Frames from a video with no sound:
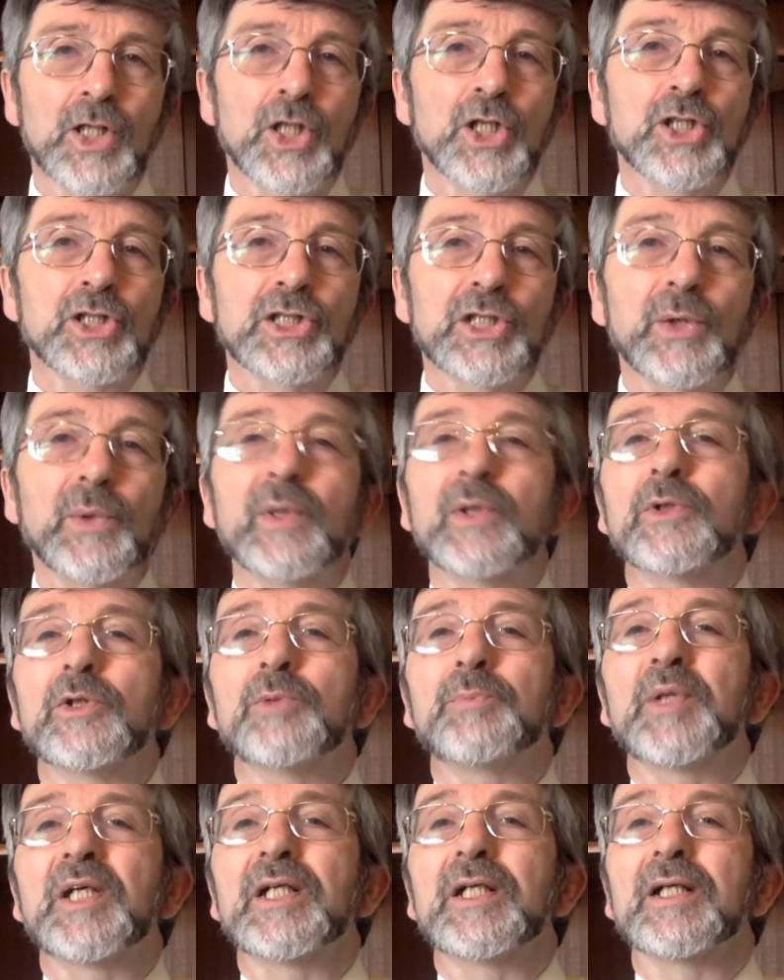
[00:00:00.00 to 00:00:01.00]
So it would
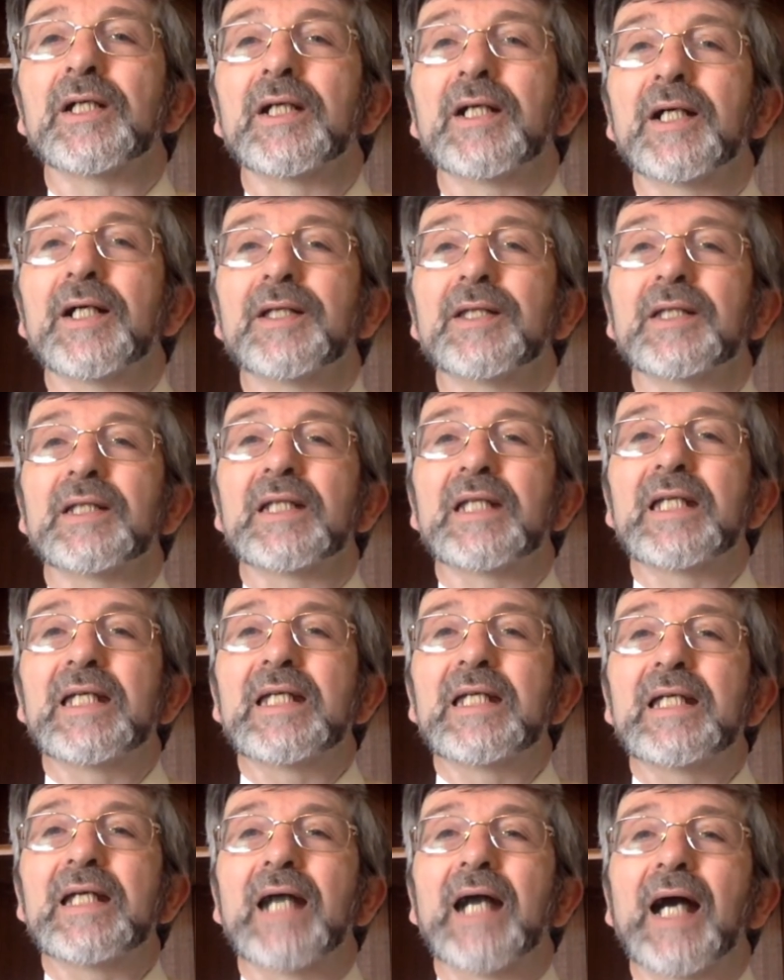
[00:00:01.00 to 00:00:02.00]
appear that
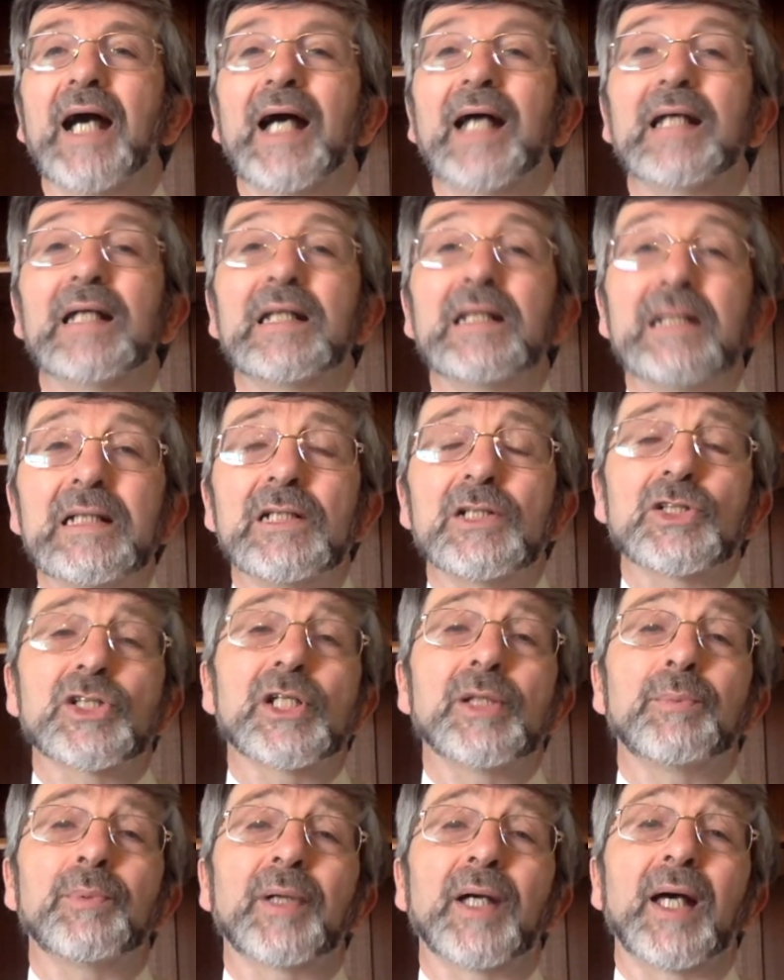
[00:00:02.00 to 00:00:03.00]
he had
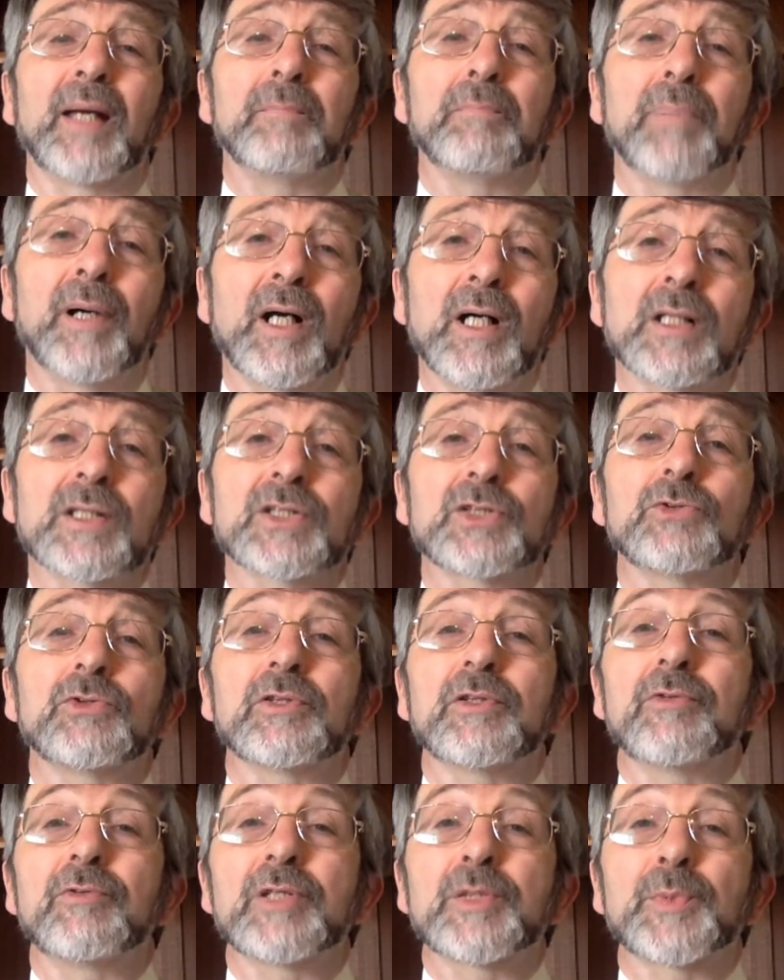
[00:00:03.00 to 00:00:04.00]
leadership and
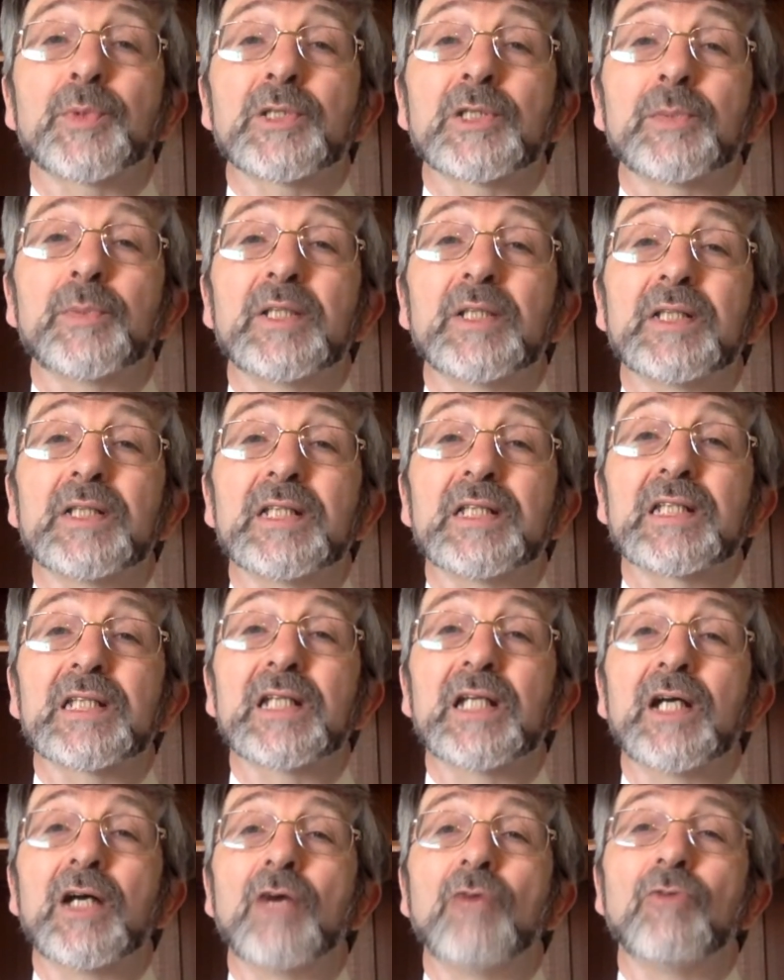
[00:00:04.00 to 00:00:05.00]
pastoral responsibilities
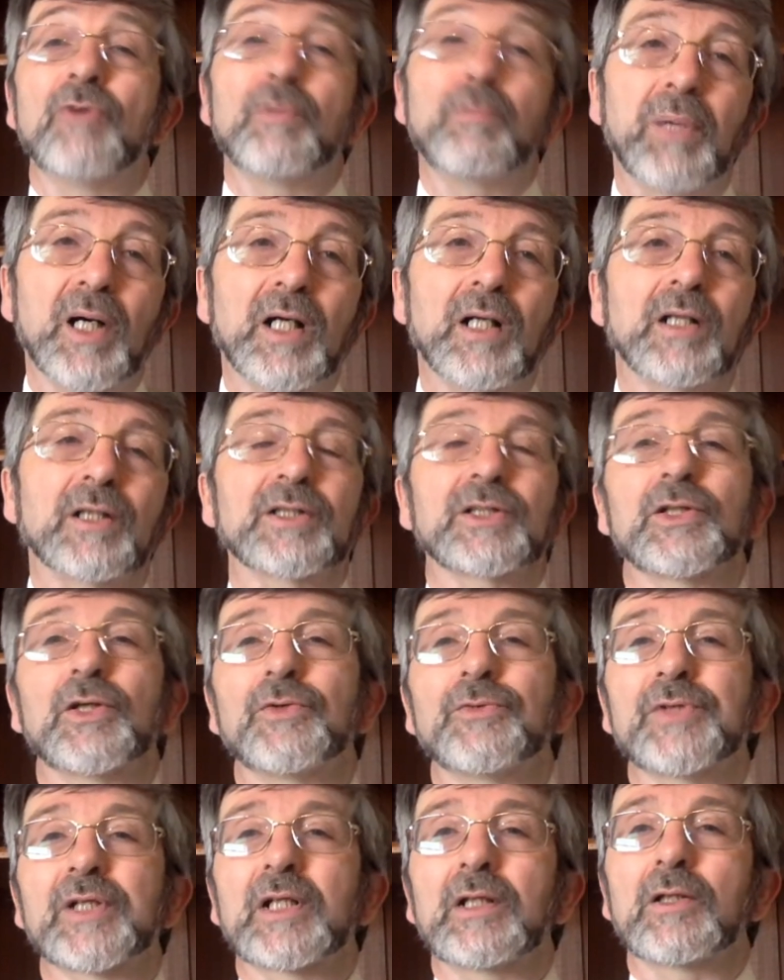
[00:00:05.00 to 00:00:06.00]
for part
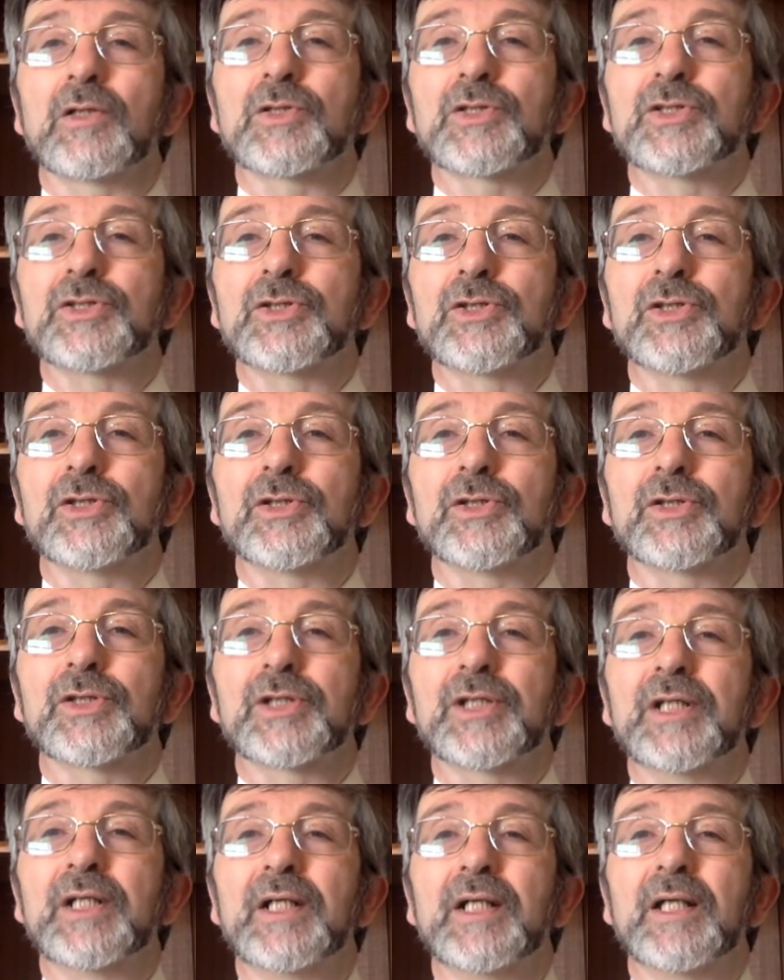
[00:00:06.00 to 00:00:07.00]
of the Colossian
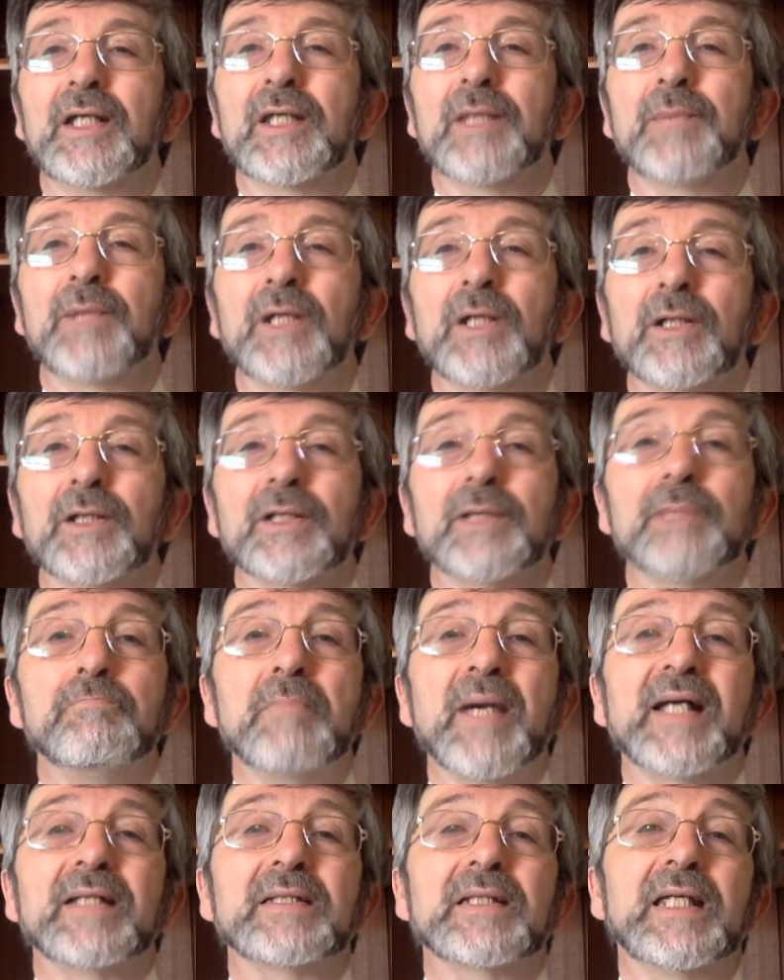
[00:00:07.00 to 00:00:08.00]
church, the part that
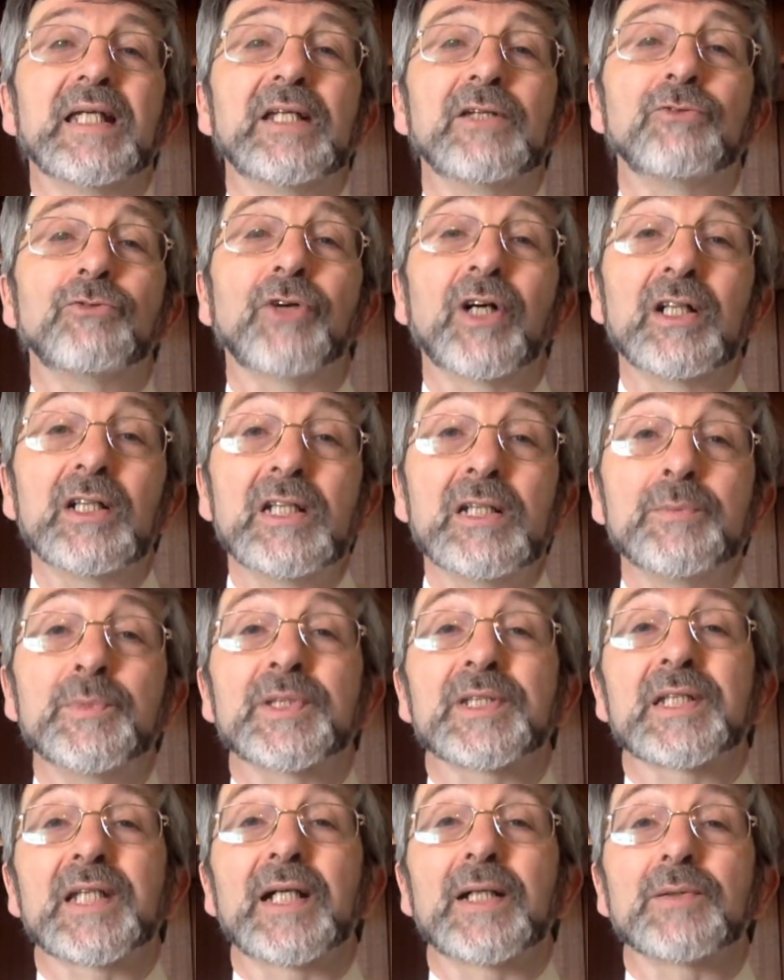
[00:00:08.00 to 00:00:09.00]
met in
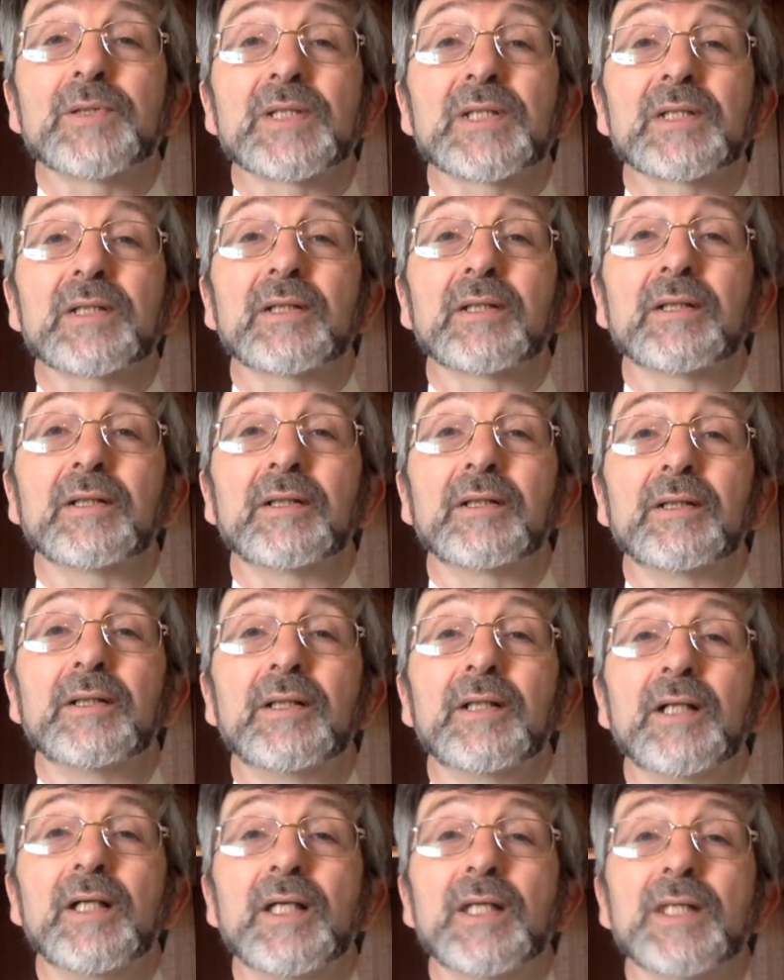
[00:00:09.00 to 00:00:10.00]
Philemon's house.
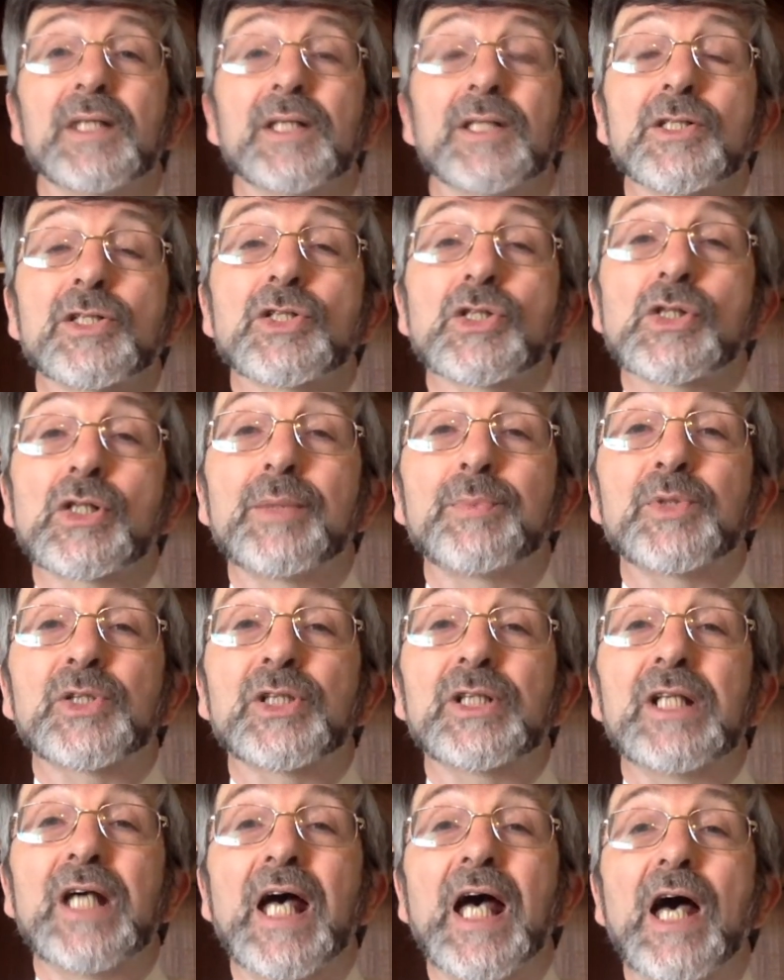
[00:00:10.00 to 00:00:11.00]
The
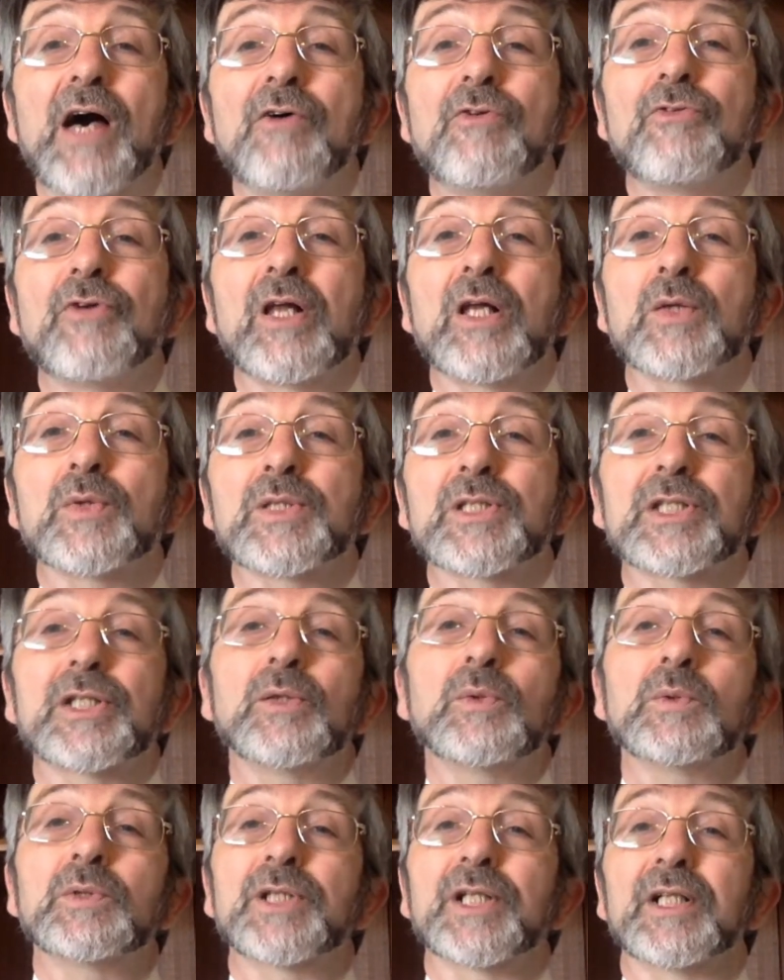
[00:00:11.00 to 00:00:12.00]
description, fellow
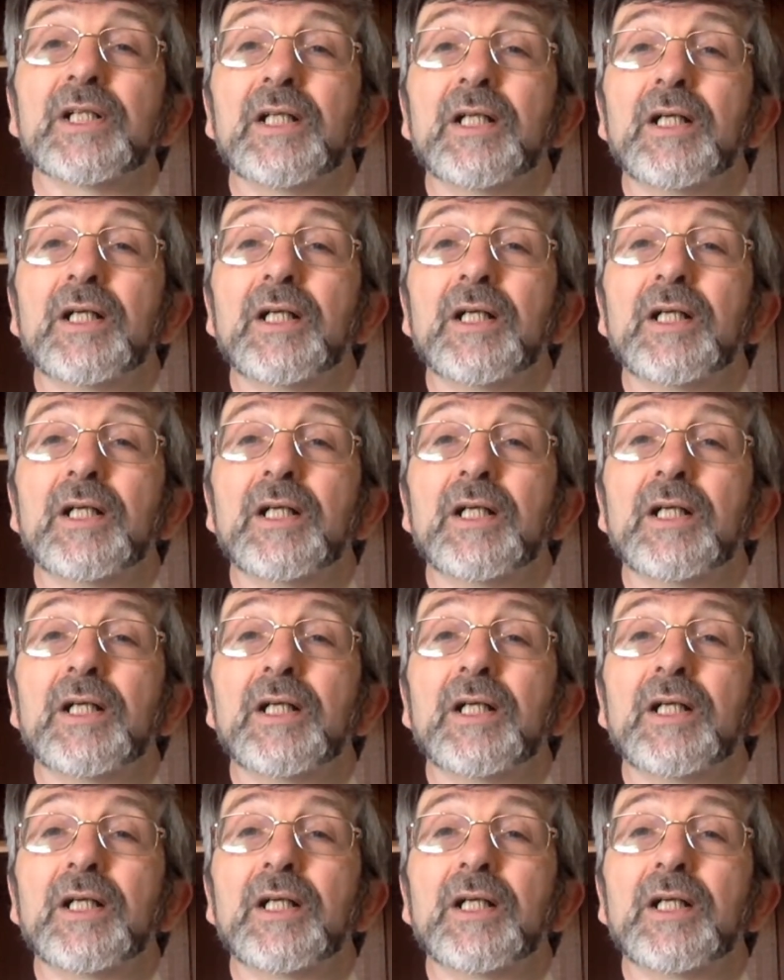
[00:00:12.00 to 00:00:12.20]
soldier,